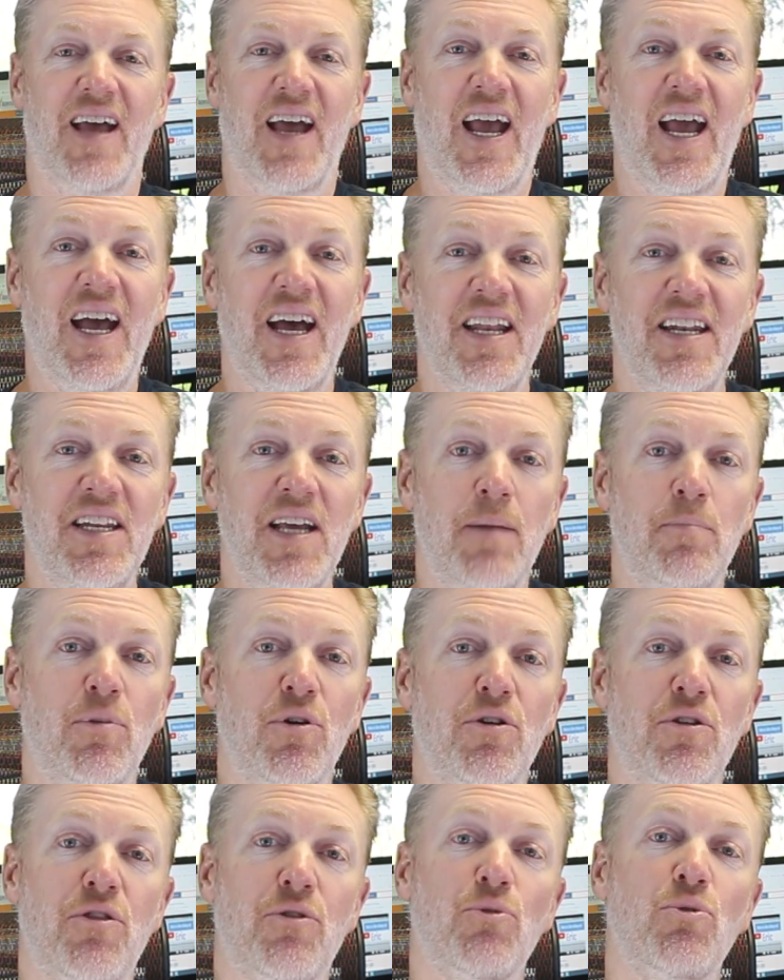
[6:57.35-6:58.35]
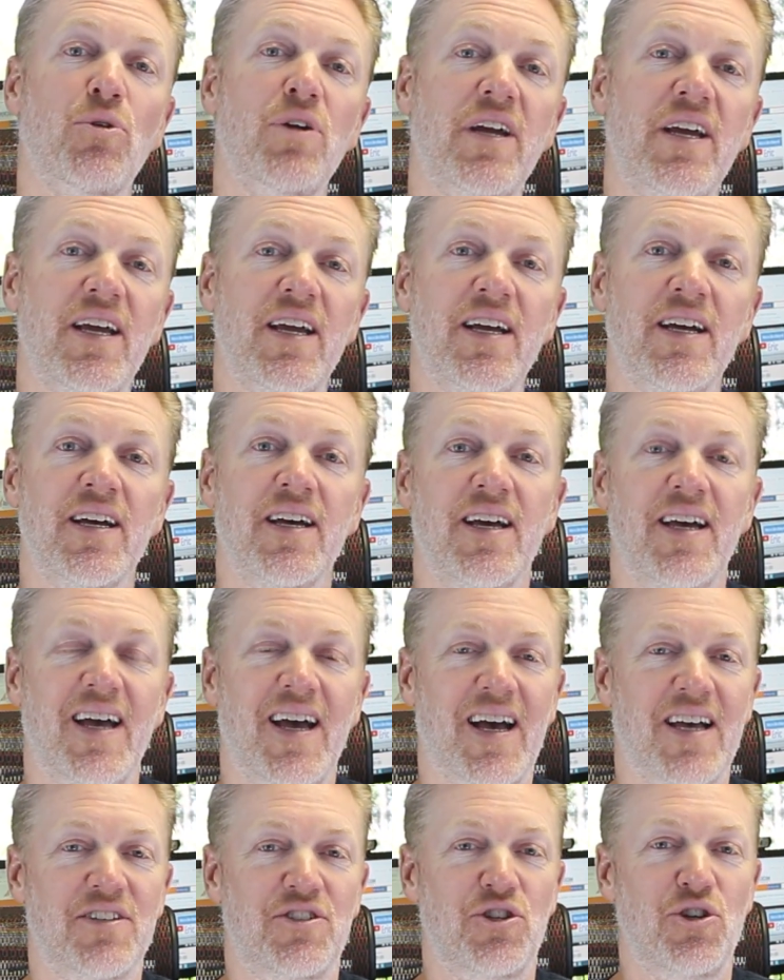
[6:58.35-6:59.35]
And number three,
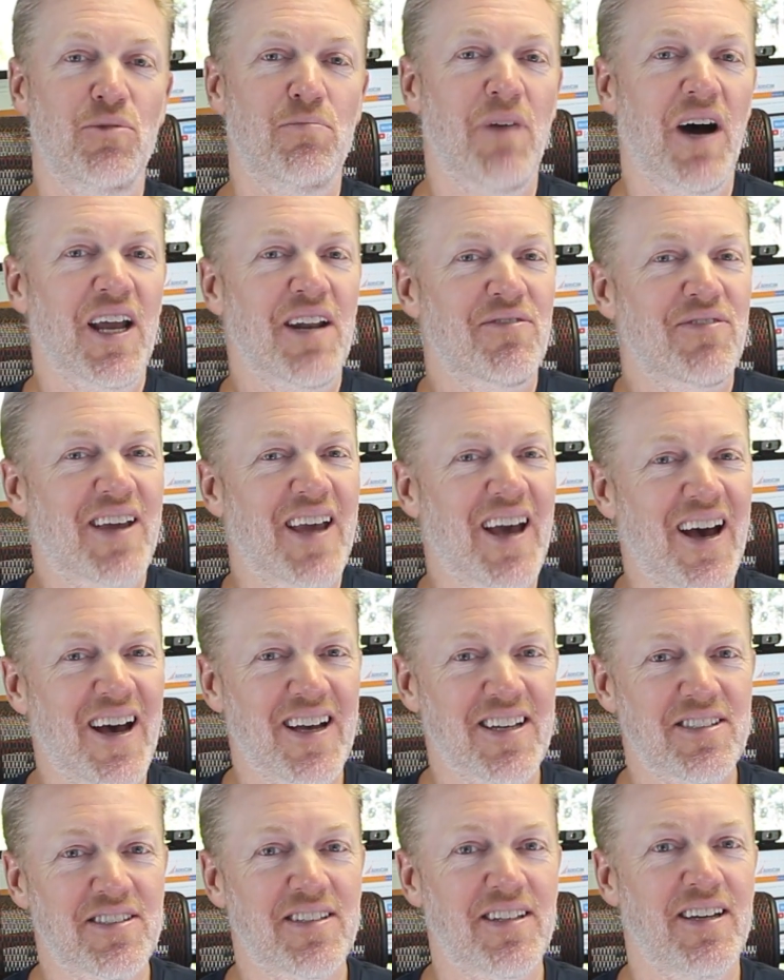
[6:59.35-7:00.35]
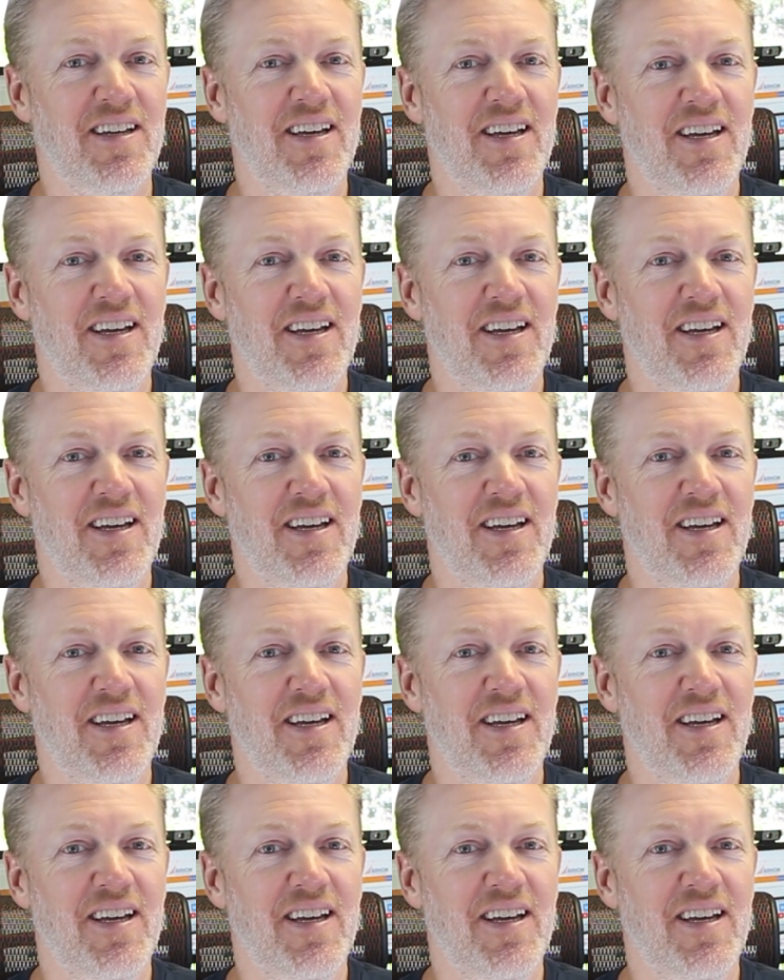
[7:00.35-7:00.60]
as you might have guessed,